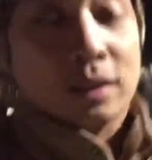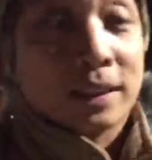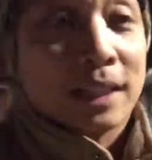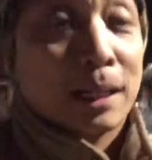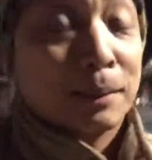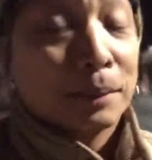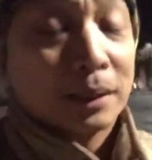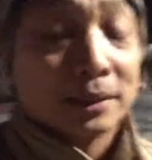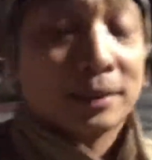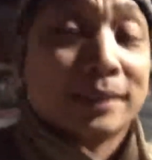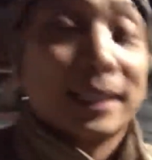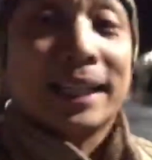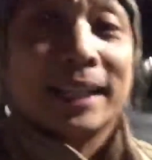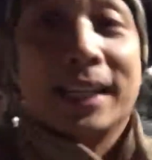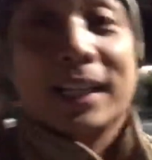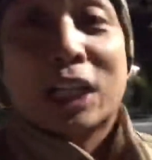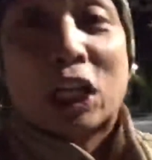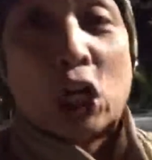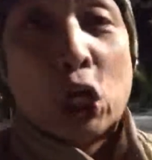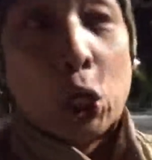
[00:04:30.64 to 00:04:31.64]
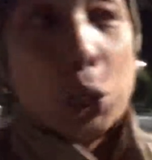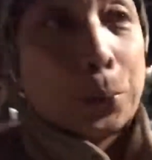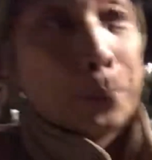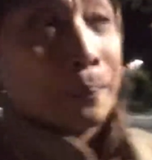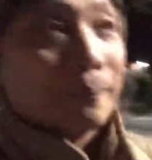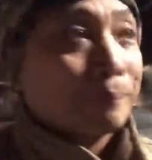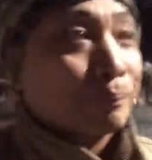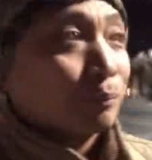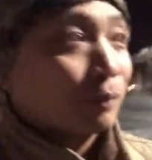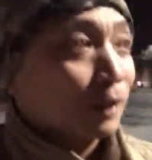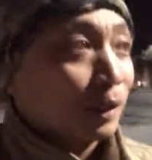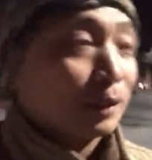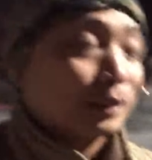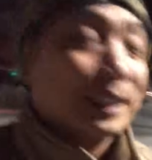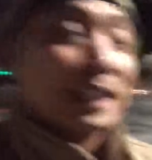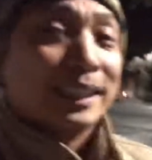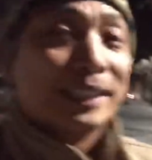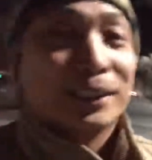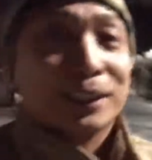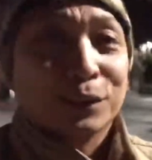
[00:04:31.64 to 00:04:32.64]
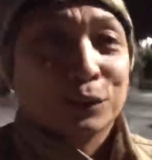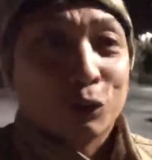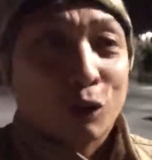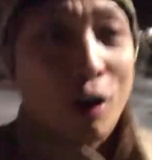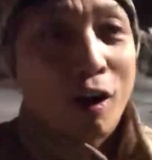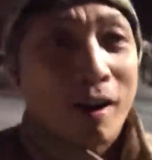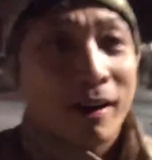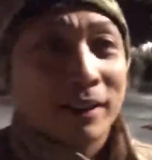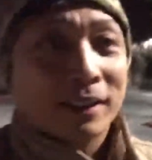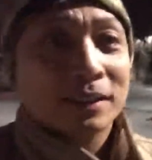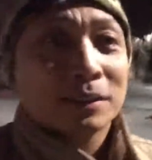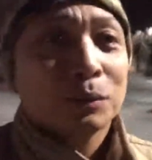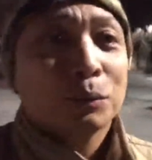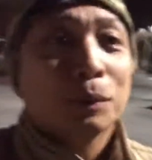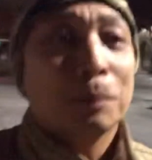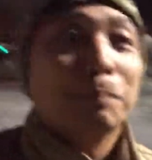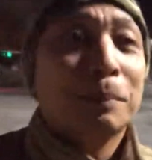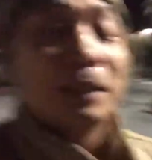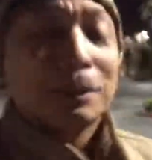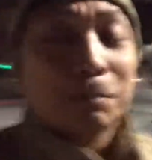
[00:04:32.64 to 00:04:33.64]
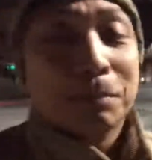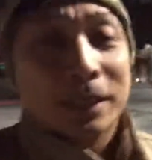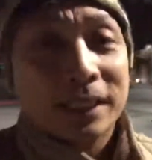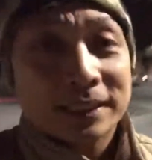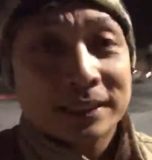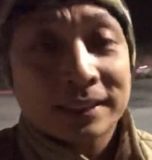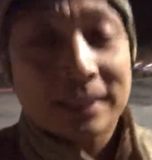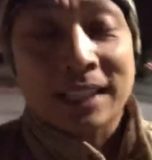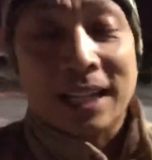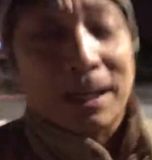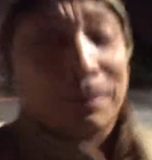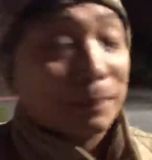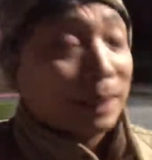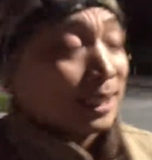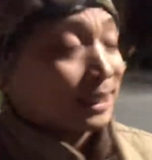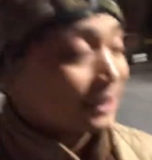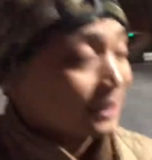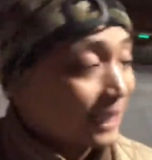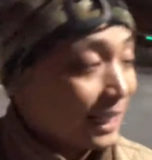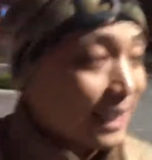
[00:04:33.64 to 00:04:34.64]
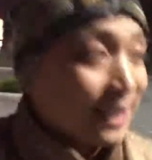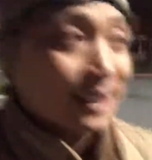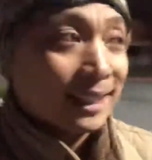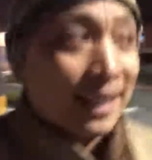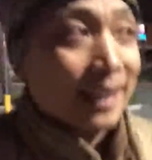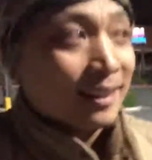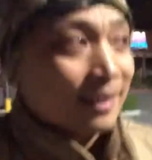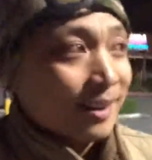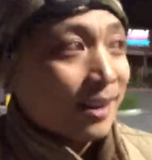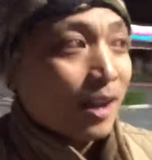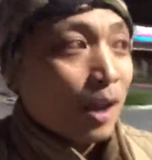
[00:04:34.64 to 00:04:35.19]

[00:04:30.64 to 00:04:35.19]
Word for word: Look, I'm not saying there's anything wrong with big butts. I'm not saying that.